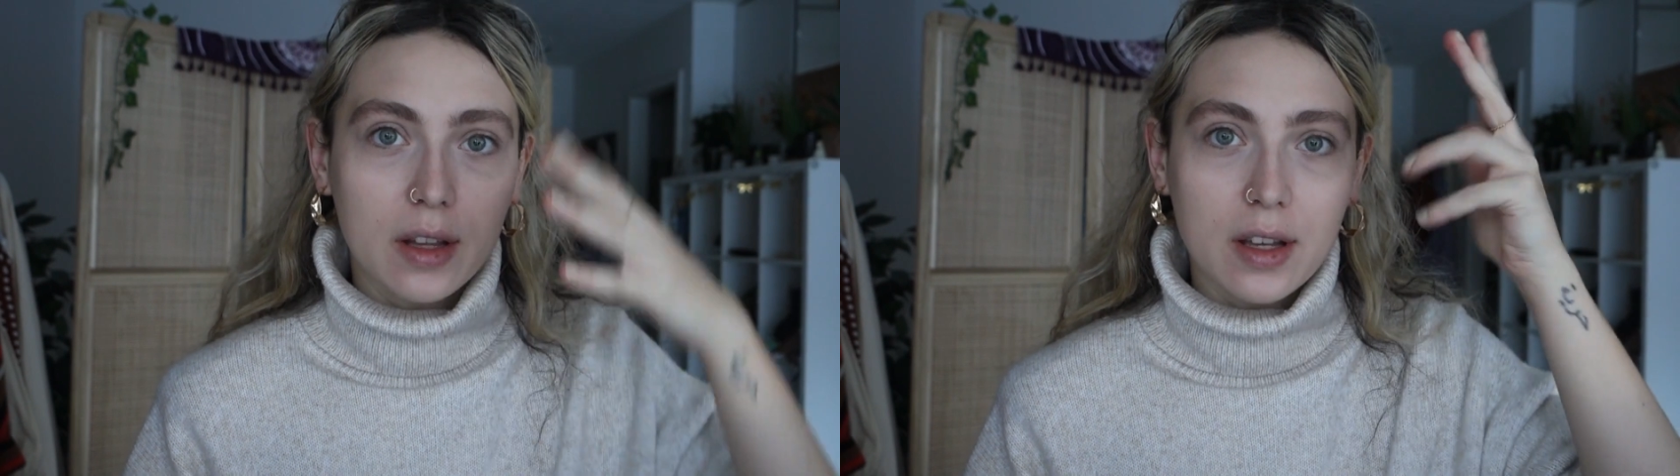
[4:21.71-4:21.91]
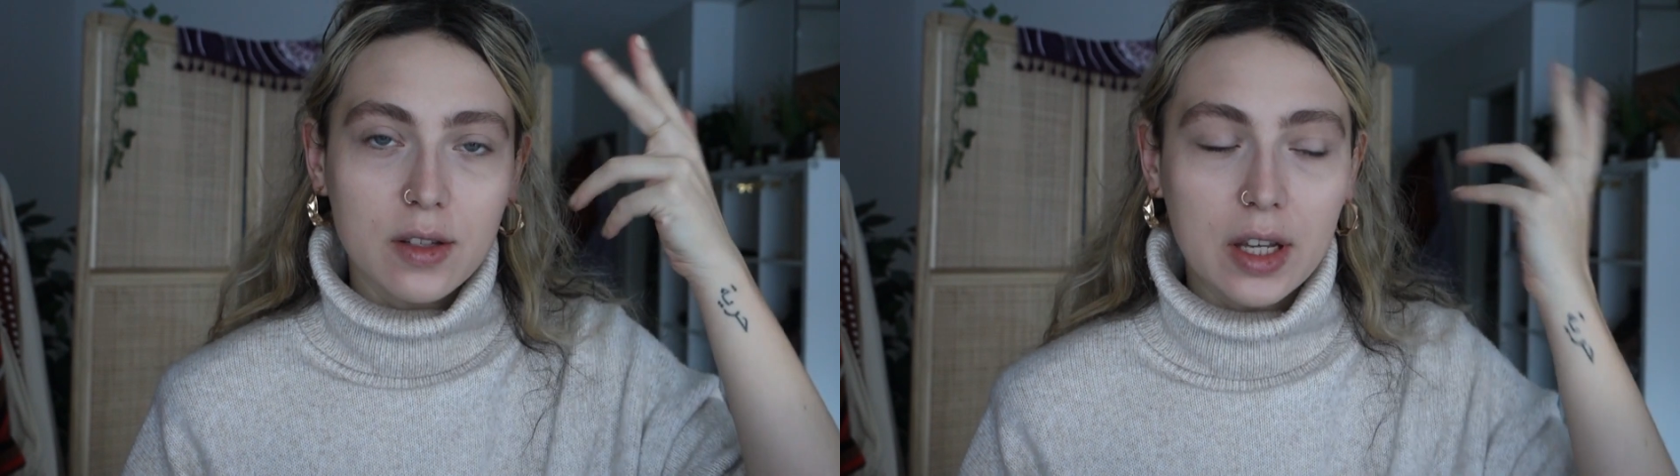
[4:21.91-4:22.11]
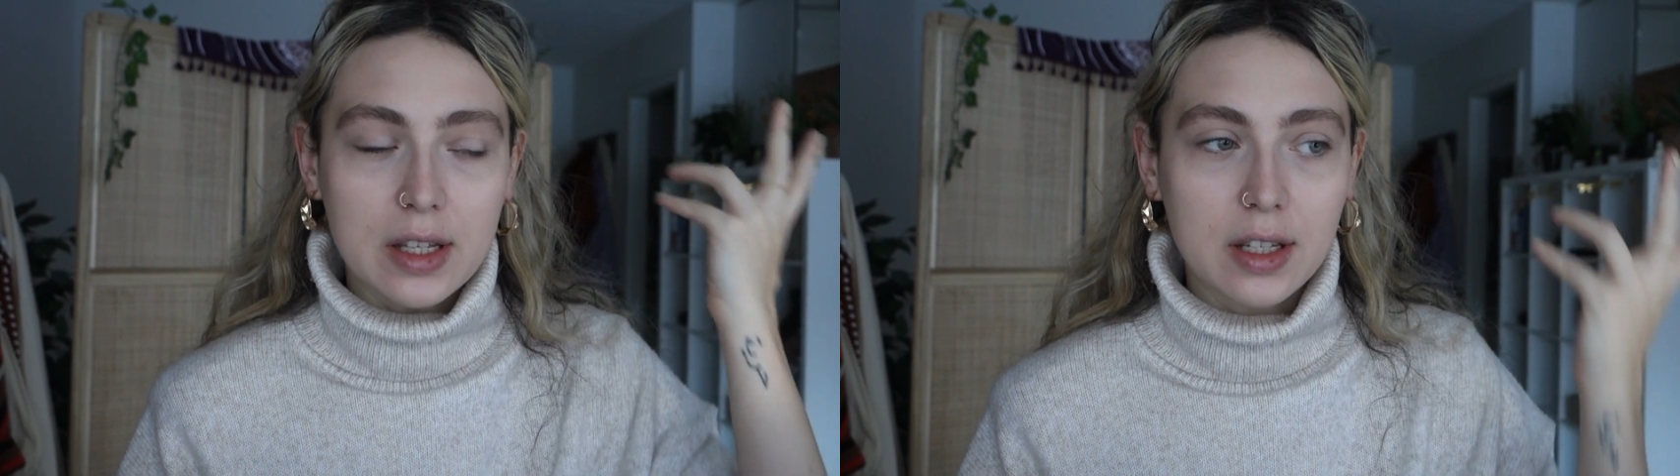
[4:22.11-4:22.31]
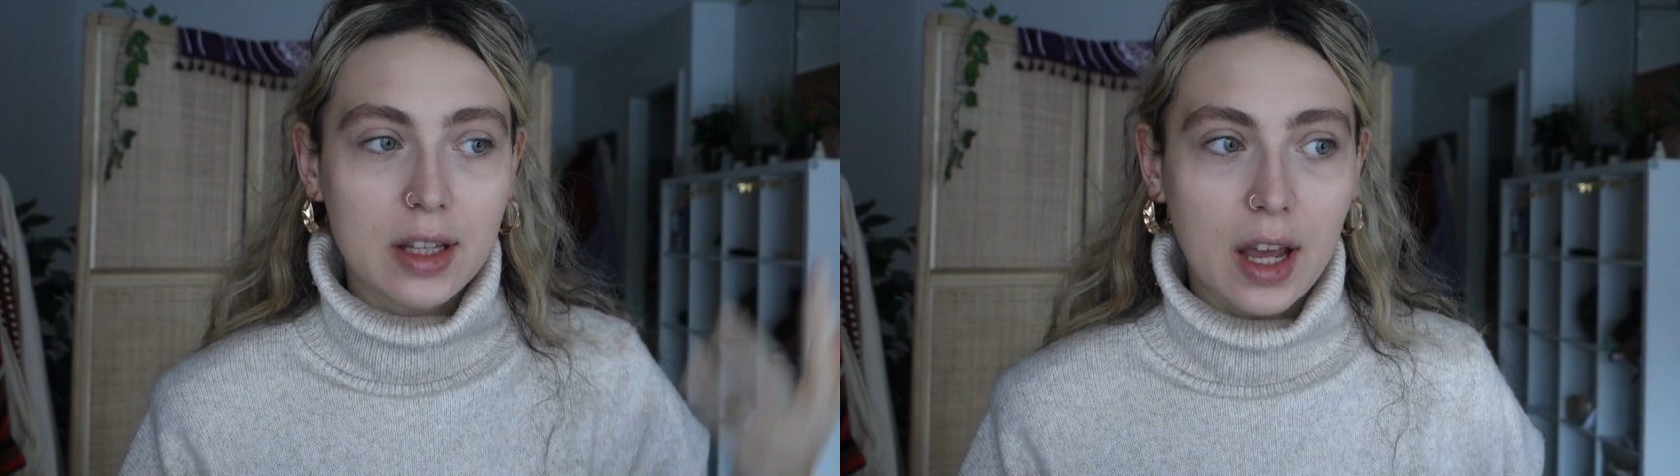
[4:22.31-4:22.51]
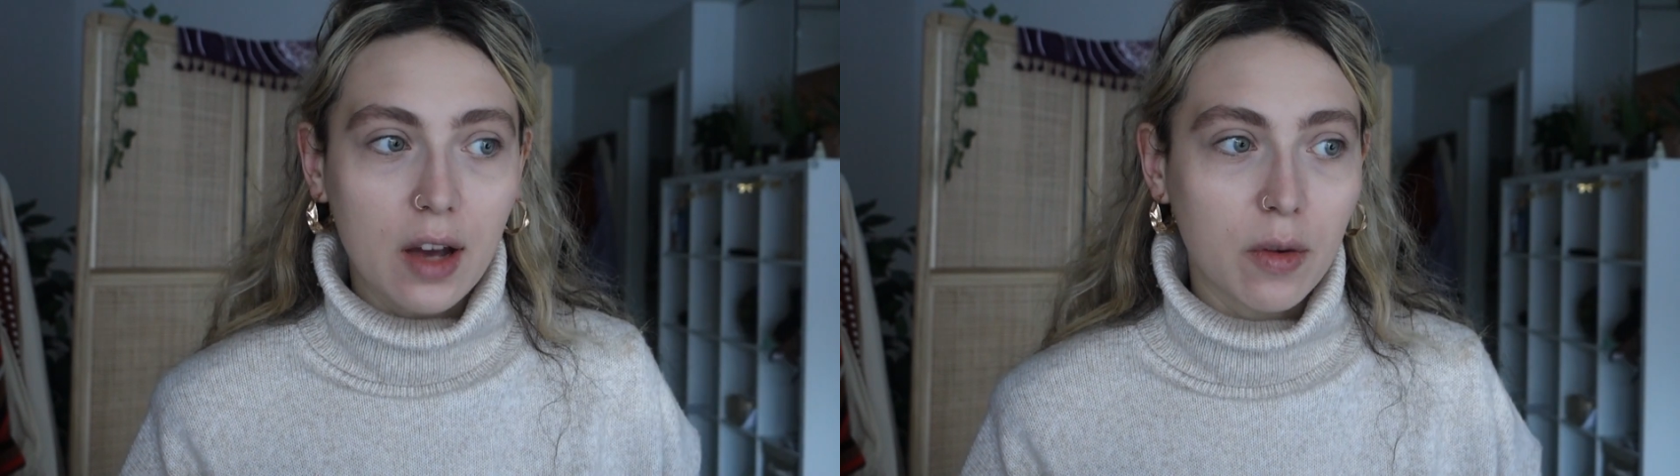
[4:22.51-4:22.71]
as you can see,
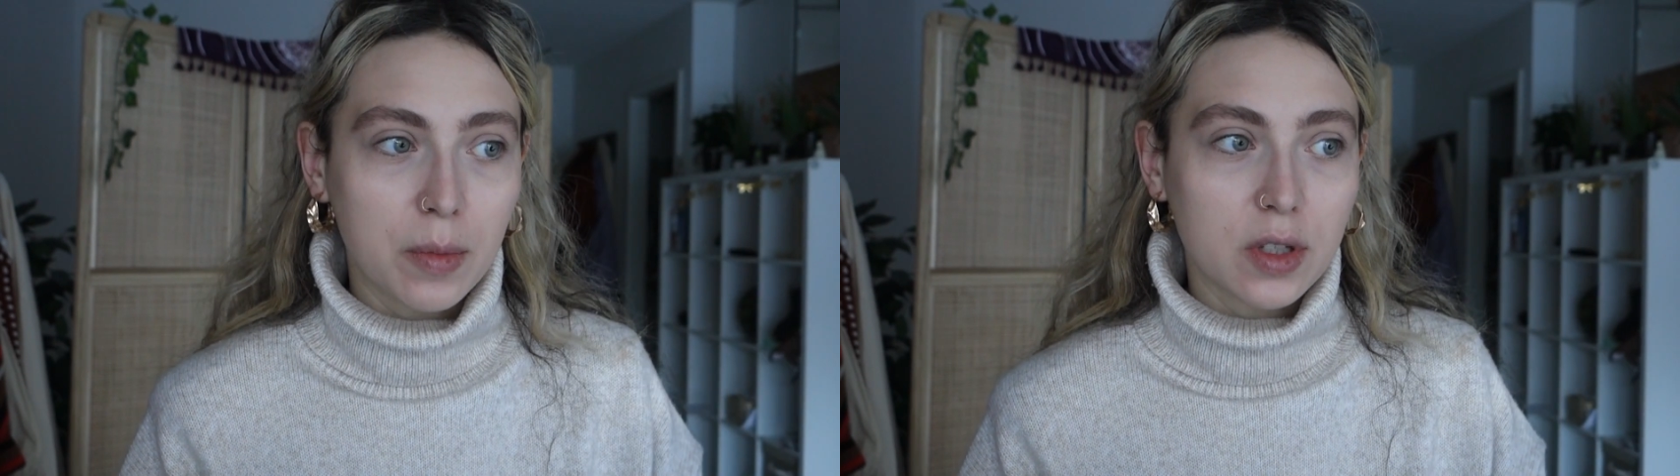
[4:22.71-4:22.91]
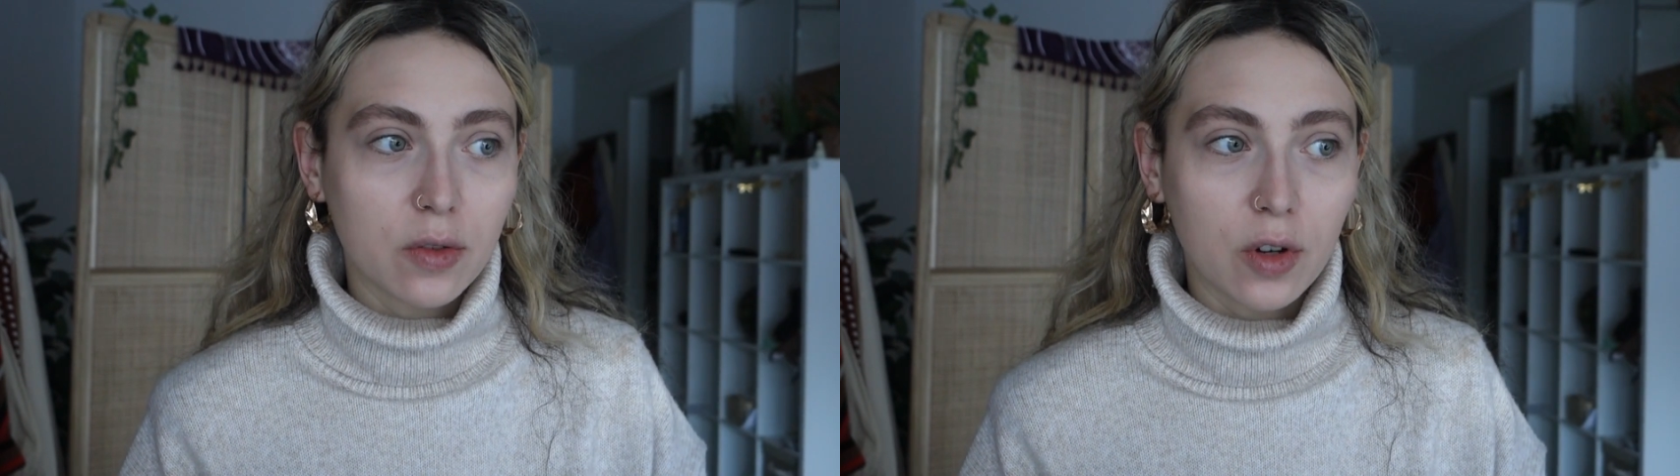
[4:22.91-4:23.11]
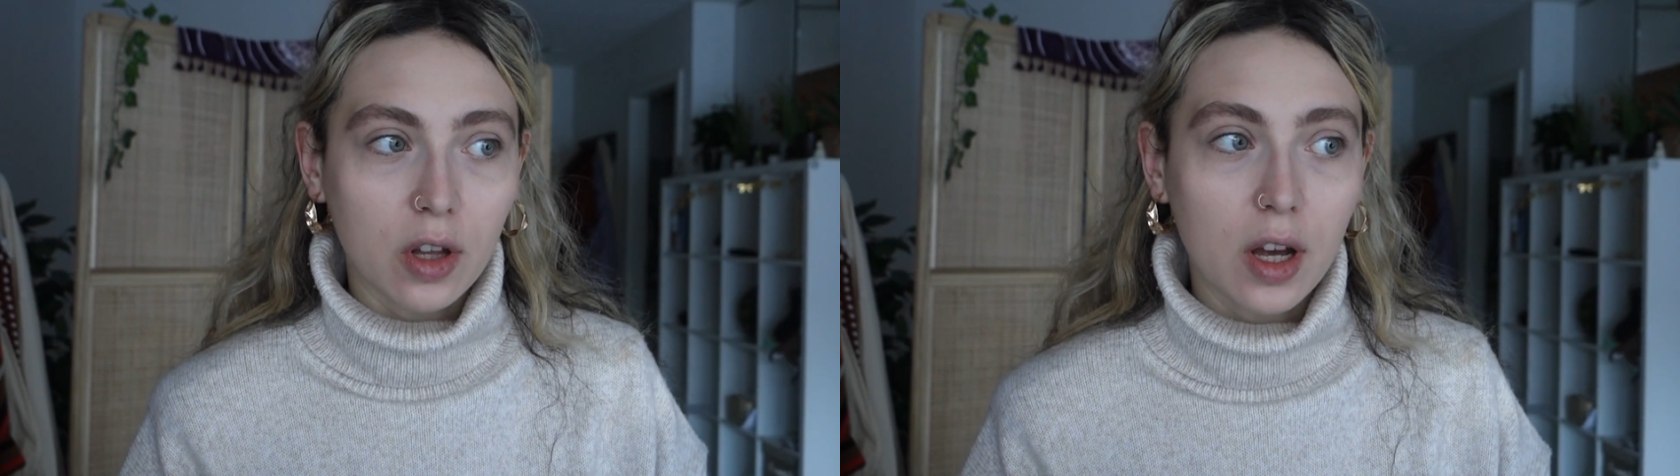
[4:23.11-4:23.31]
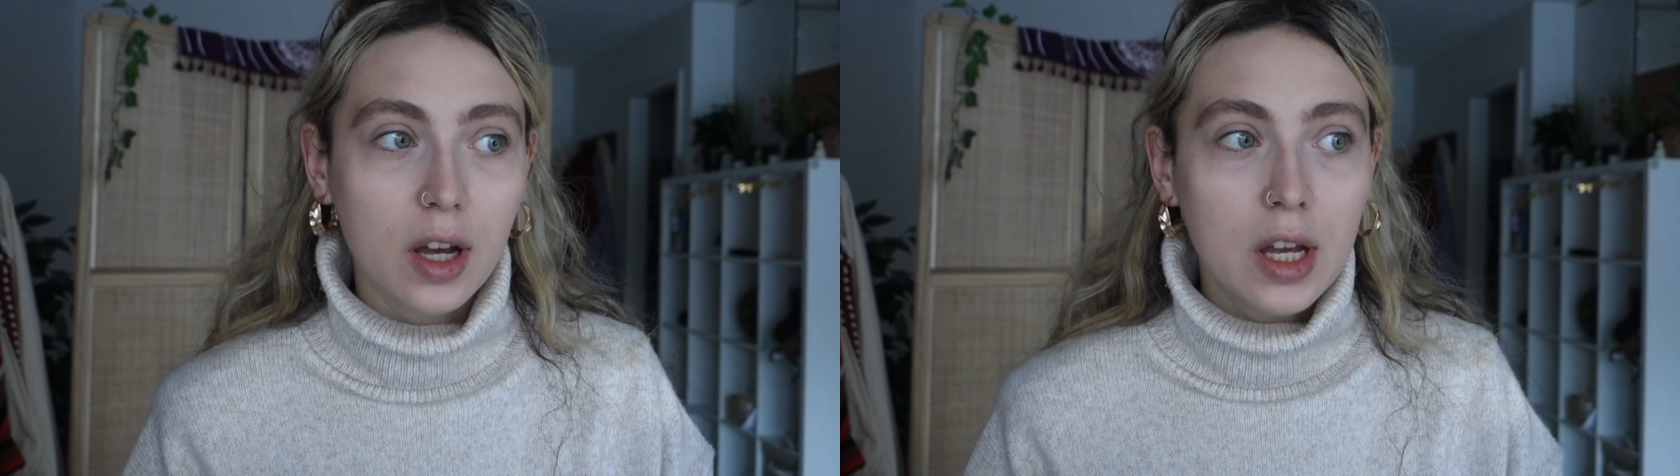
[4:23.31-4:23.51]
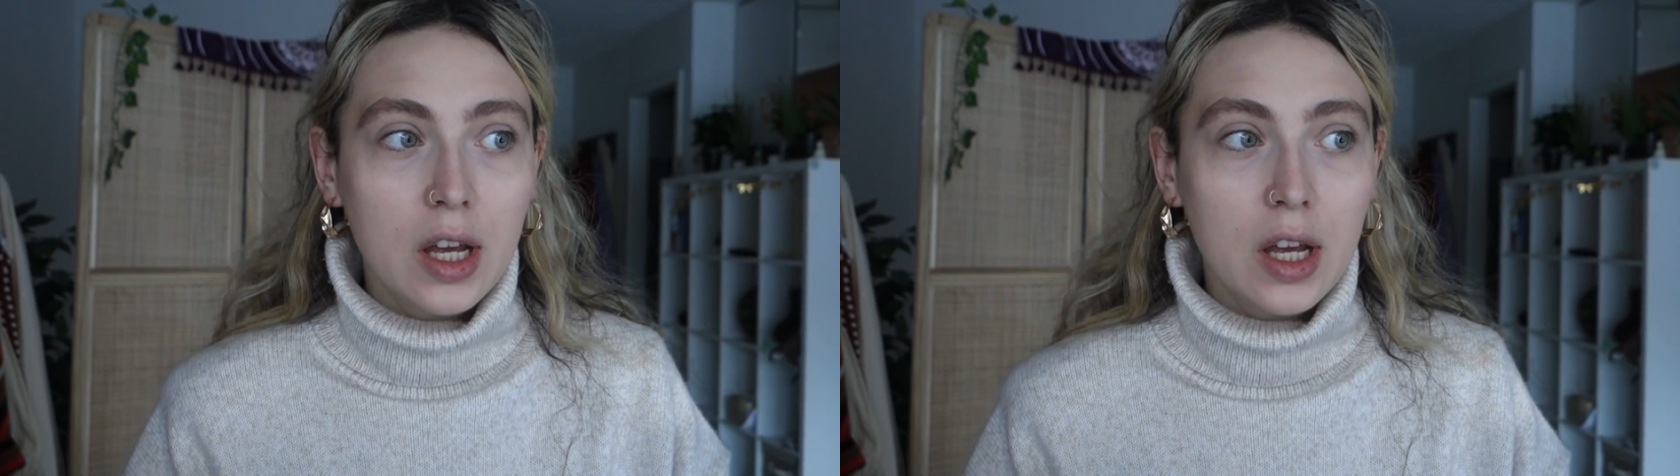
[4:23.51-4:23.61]
they have a bit of color.